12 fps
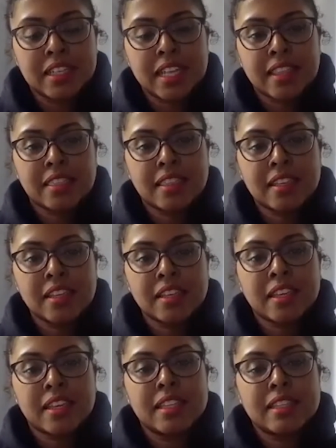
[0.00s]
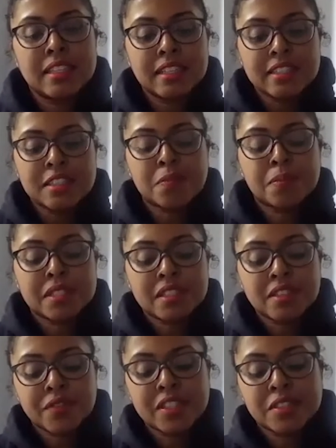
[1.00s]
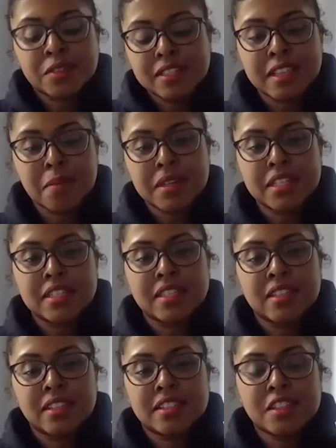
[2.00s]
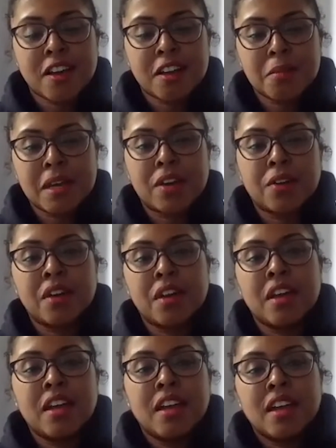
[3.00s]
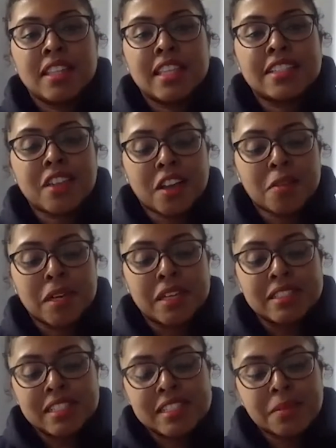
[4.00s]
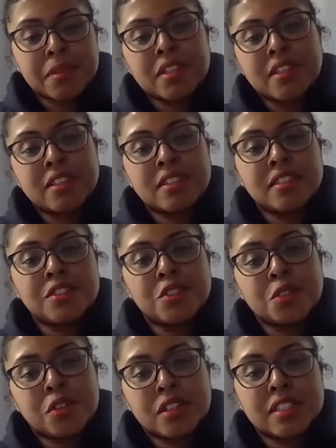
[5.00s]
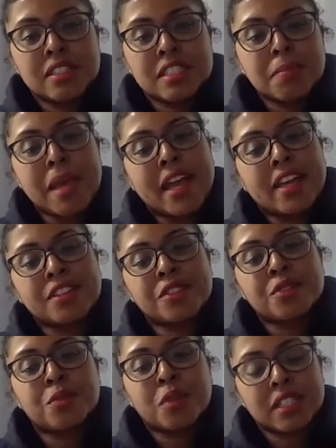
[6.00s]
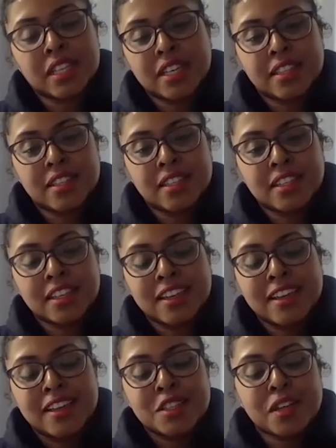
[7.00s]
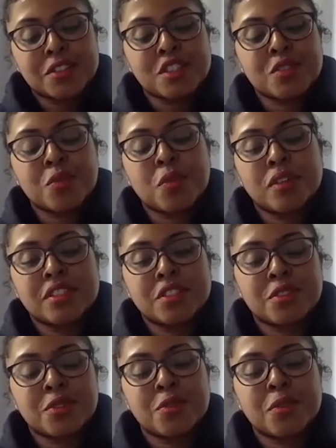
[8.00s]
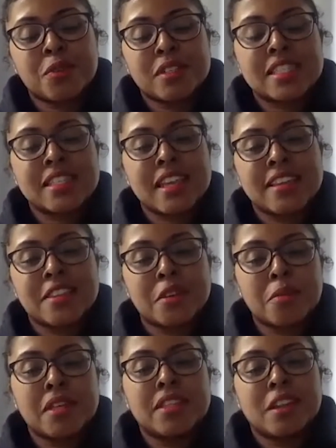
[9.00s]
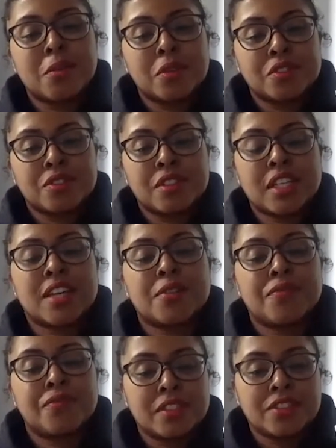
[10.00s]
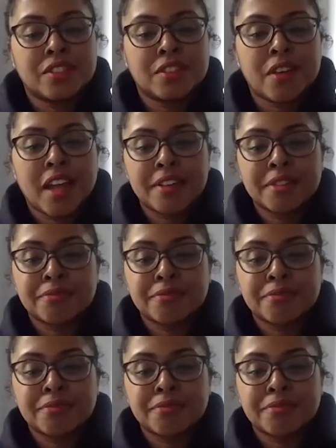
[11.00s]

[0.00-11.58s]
And I think these specific stories I'm going to talk about, they talk about discipline, endurance, passion, work ethic. So I just want to say them, and then I want you to kind of finish it, okay?